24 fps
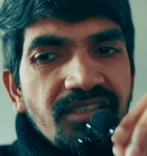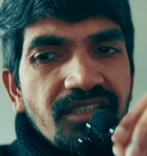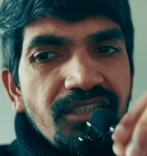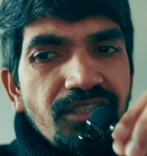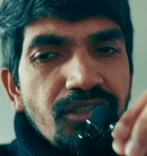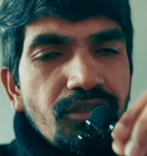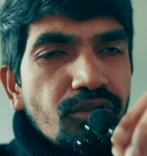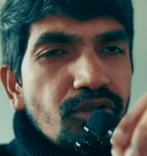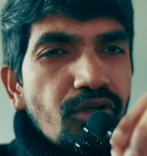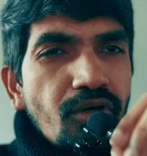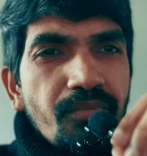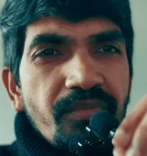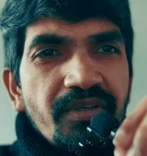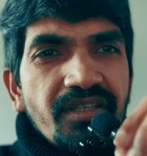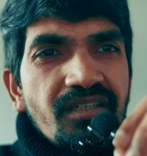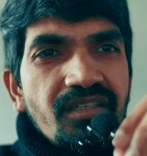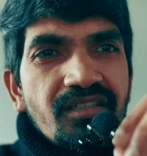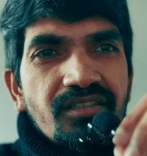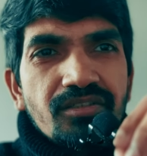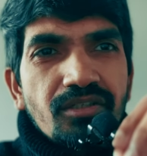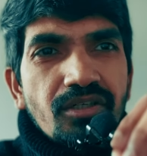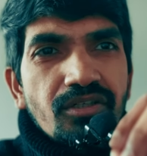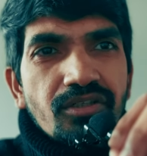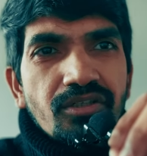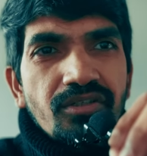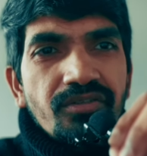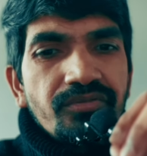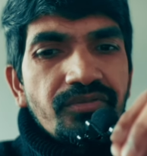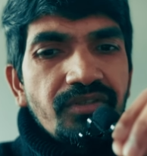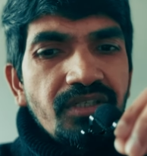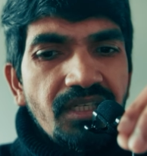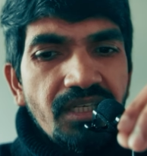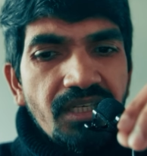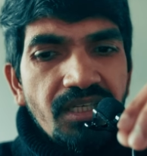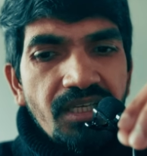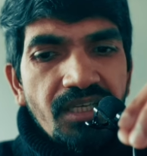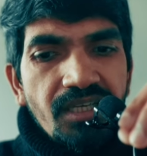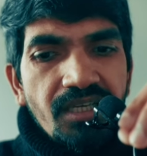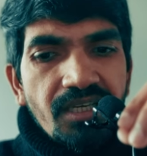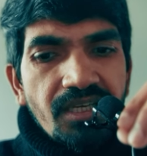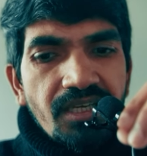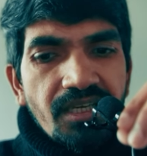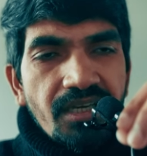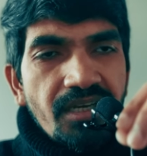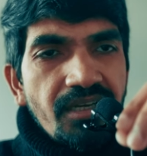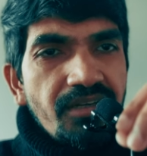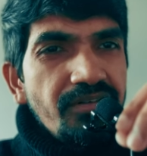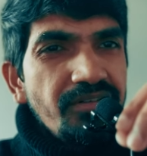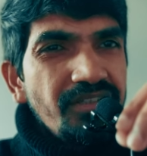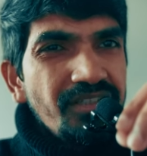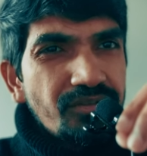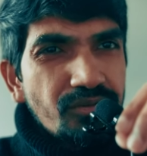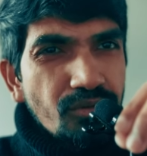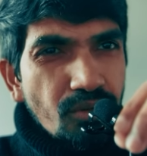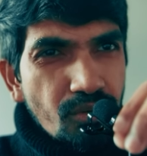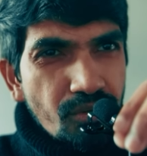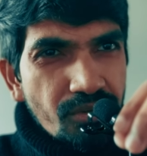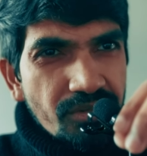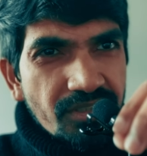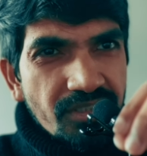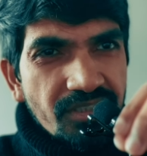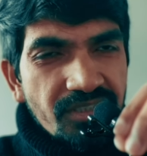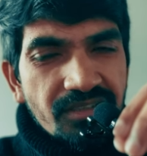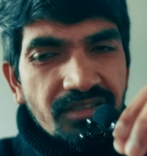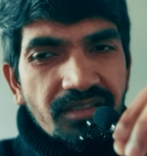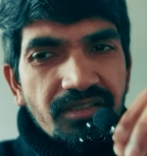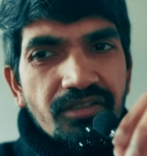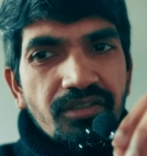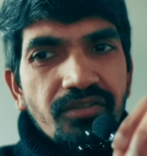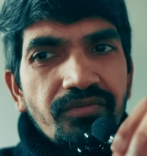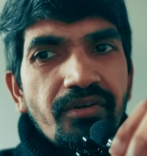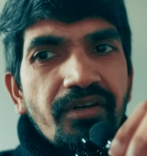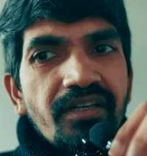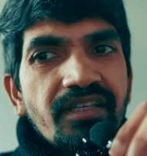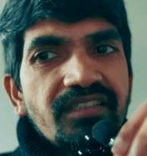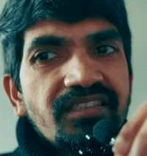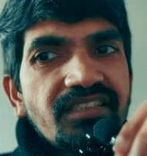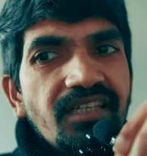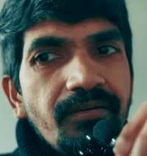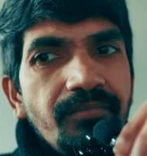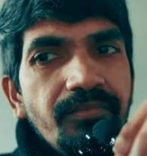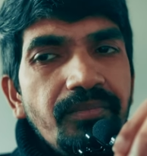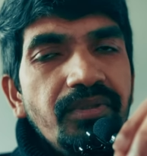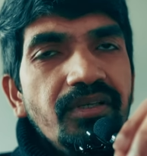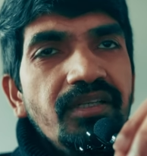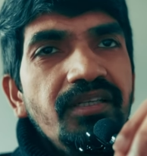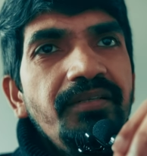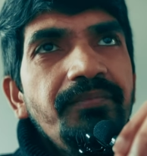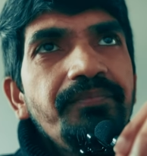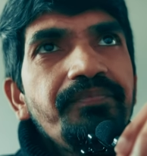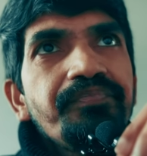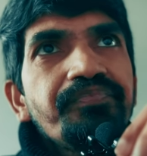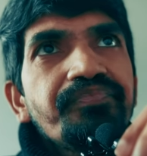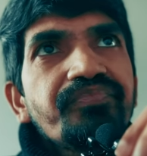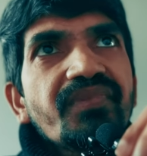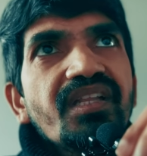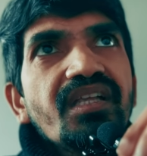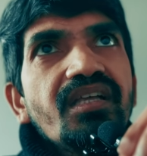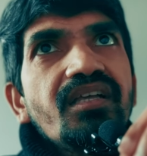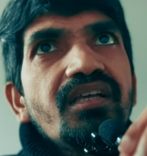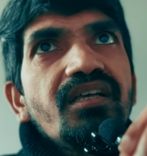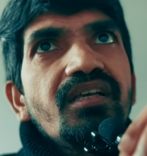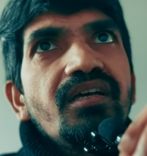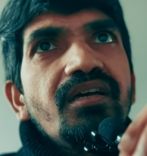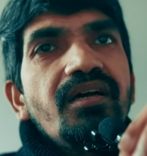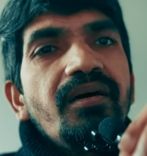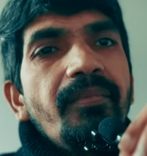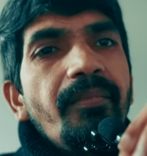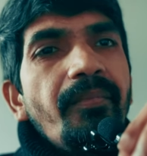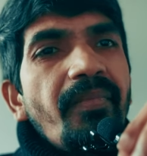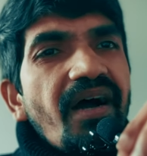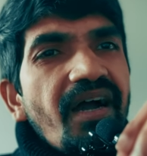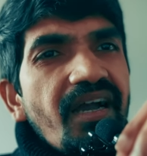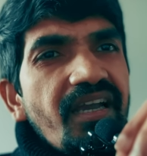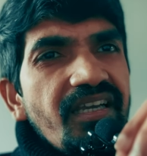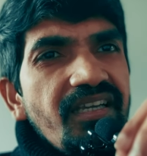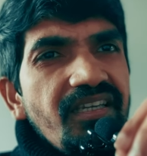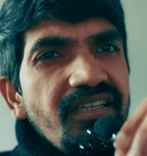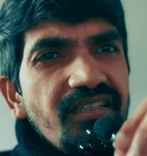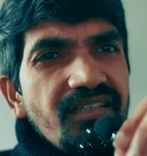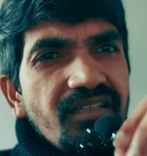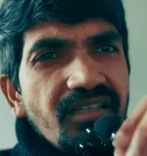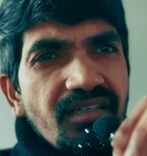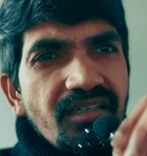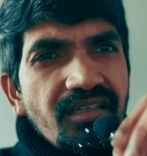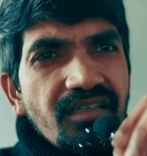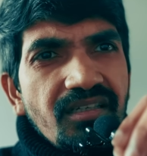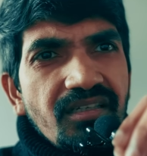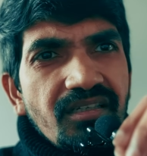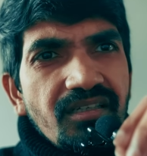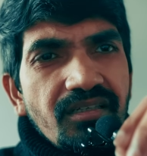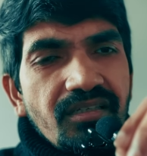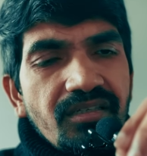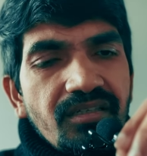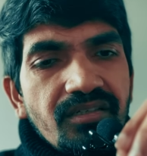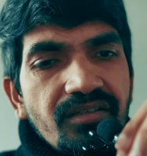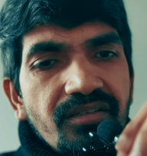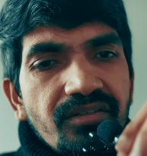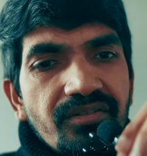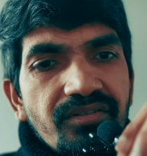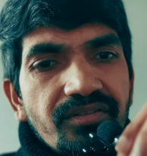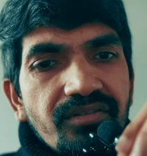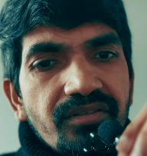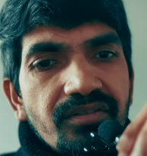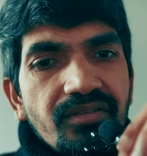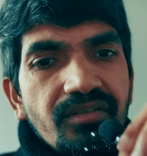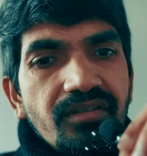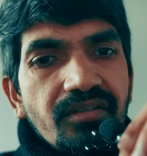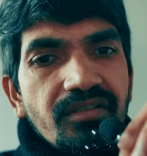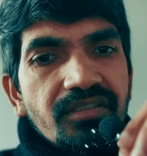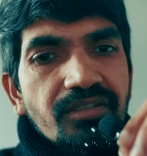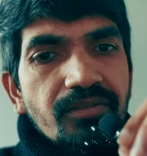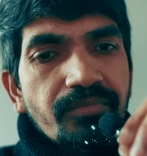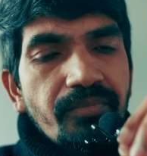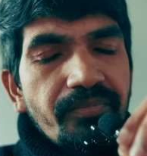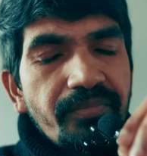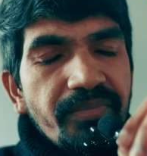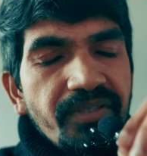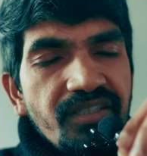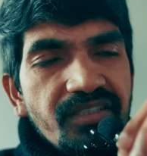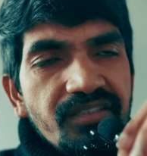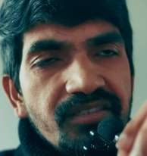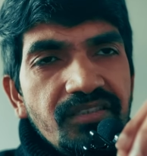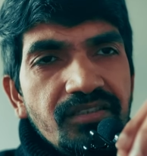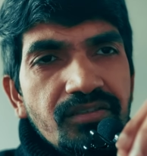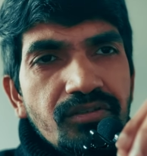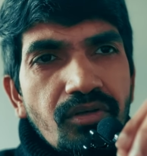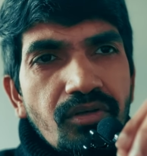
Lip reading: economic sort of resources. So for example, my PhD